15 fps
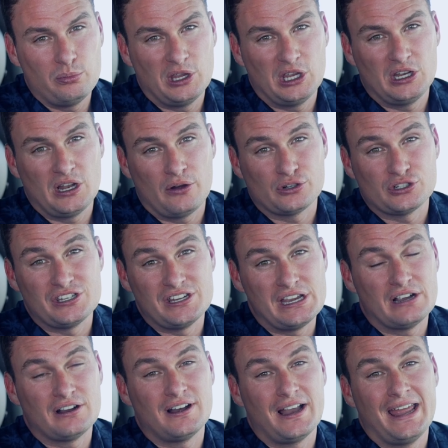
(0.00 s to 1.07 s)
a million dollars a
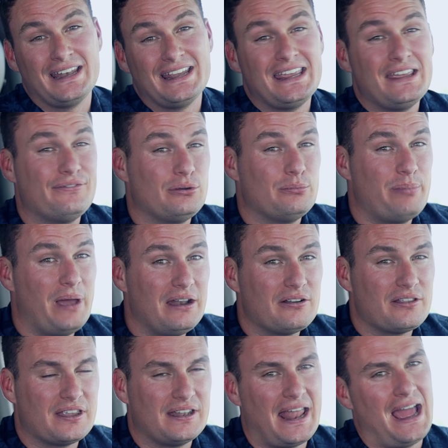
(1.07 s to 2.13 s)
year, and even
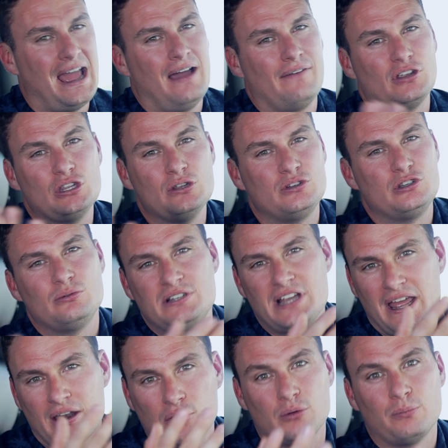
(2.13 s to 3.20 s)
better than that, have a YouTube
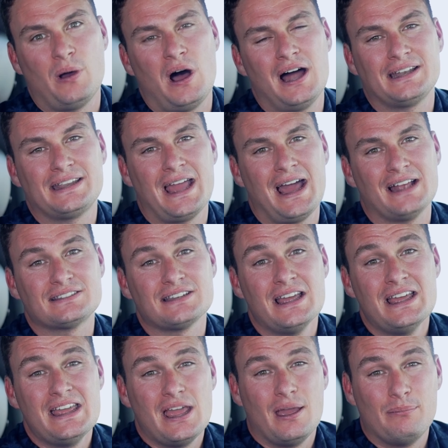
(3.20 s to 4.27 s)
channel and podcast
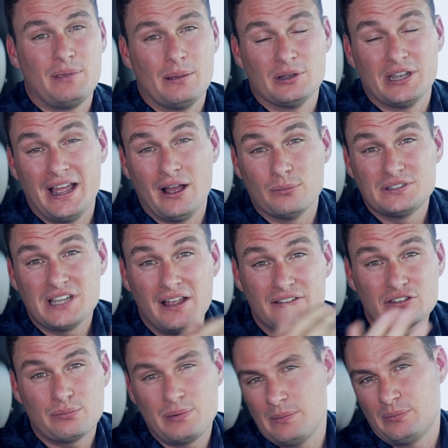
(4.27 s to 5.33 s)
and be able to help
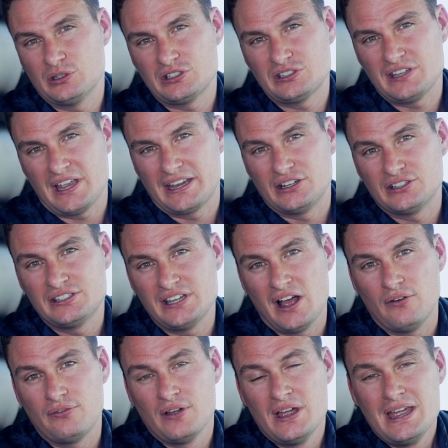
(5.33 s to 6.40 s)
tons of people just like
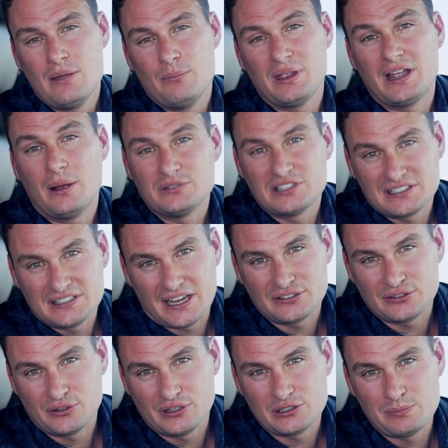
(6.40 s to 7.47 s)
yourself become
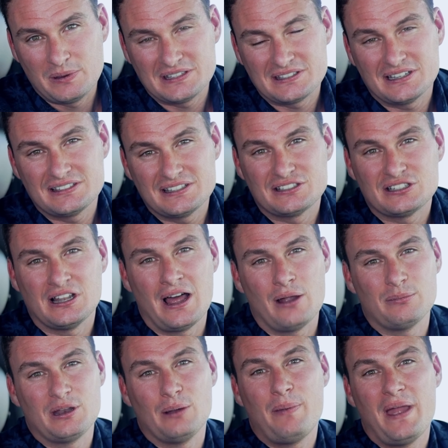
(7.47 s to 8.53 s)
successful in this business. It's
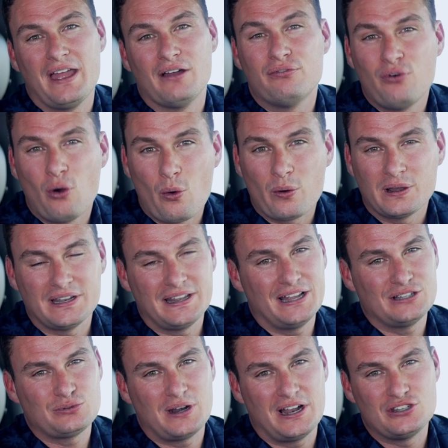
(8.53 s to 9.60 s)
allowed me to pay it forward, and
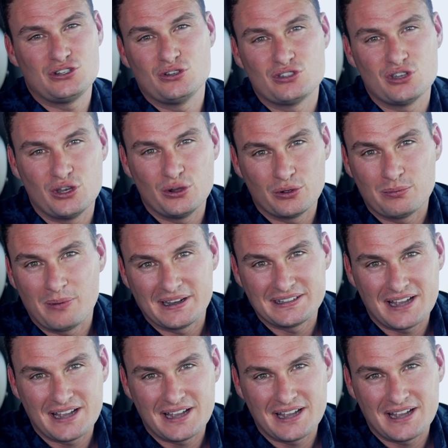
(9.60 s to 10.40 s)
that's what I choose to do with my